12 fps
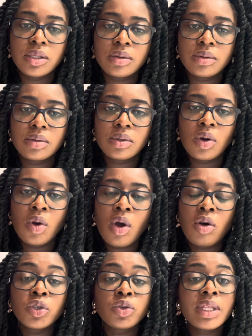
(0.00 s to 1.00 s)
you?
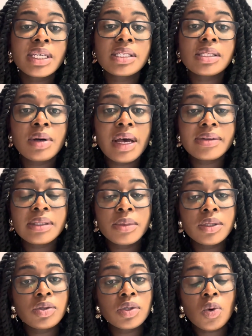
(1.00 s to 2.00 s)
Do they still have some
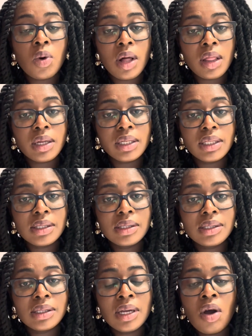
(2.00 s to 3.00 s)
of those
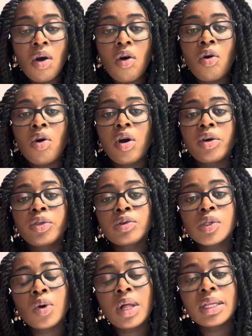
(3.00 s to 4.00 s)
qualities? Or are
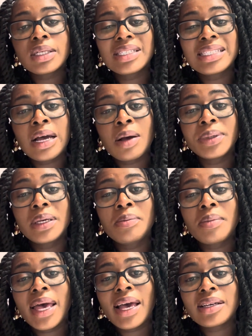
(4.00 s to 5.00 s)
those qualities now being
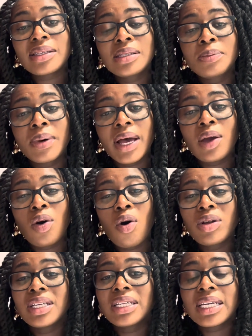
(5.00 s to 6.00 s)
masked by
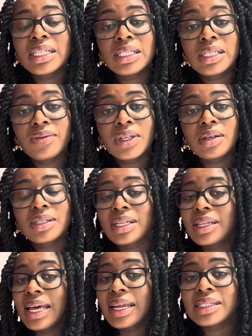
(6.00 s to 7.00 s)
all the negativity? Because a
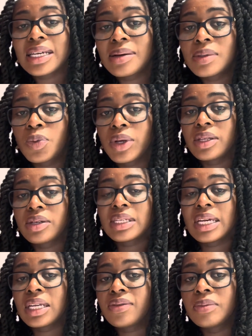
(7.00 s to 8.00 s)
lot of times when there's
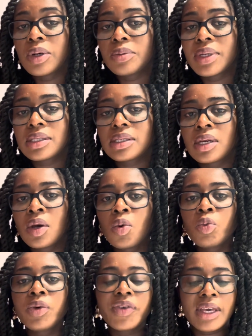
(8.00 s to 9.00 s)
negative moments,
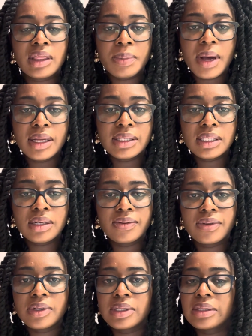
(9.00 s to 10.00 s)
we forget the positive
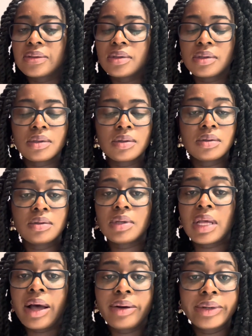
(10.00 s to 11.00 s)
because
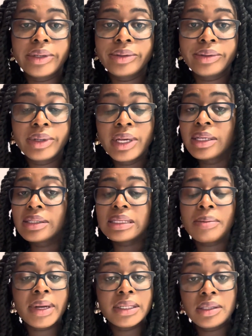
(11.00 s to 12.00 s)
I don't know,
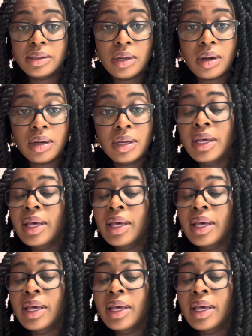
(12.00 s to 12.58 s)
somebody's law